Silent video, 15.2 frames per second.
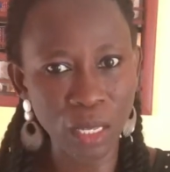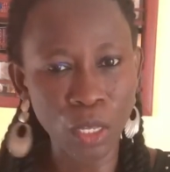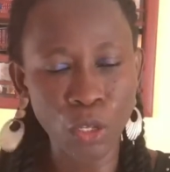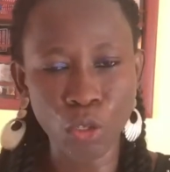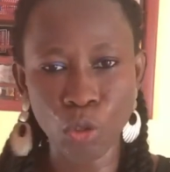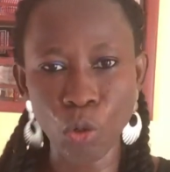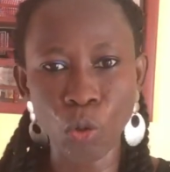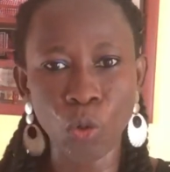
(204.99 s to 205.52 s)

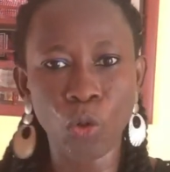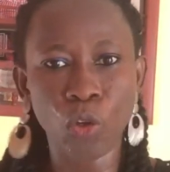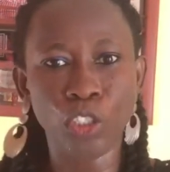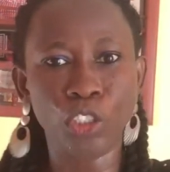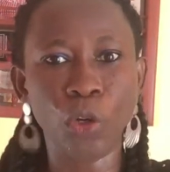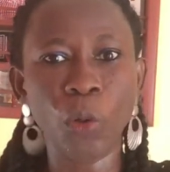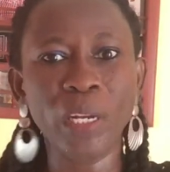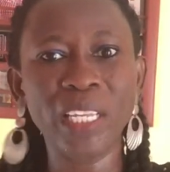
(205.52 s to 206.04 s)
So the
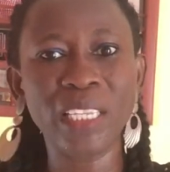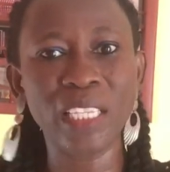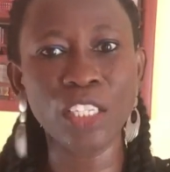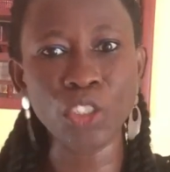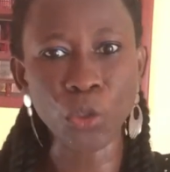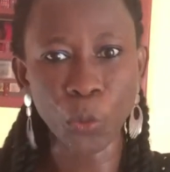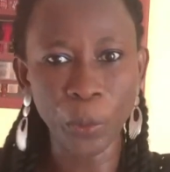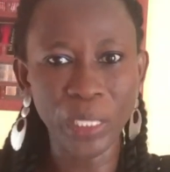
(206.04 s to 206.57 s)
only thing you
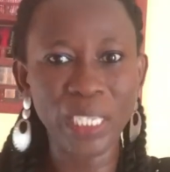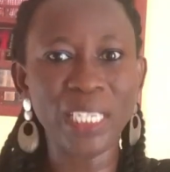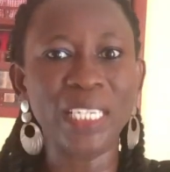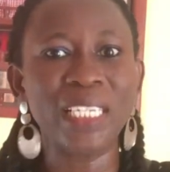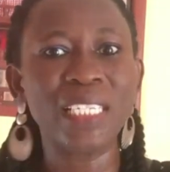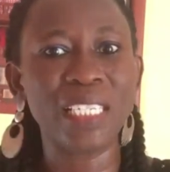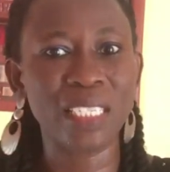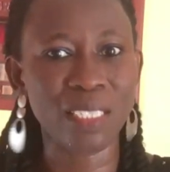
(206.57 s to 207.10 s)
really
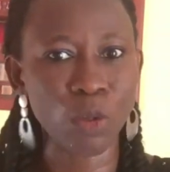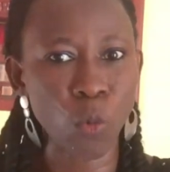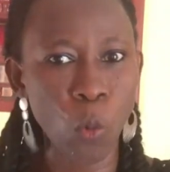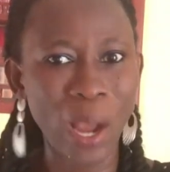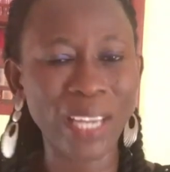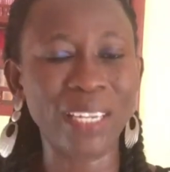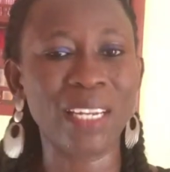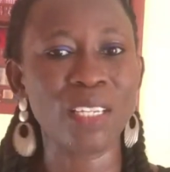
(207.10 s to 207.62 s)
need is the
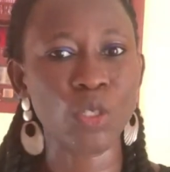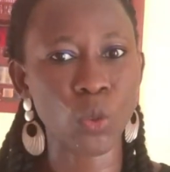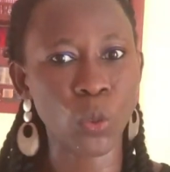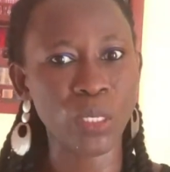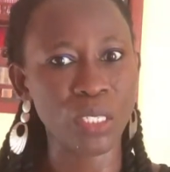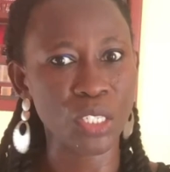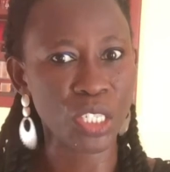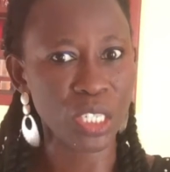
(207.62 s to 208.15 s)
wideness of
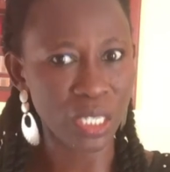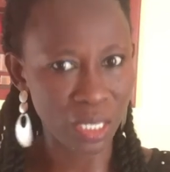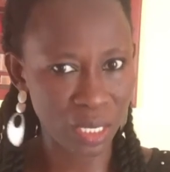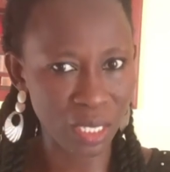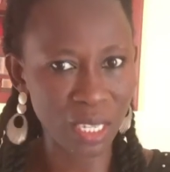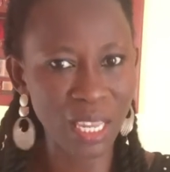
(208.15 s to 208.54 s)
the chest,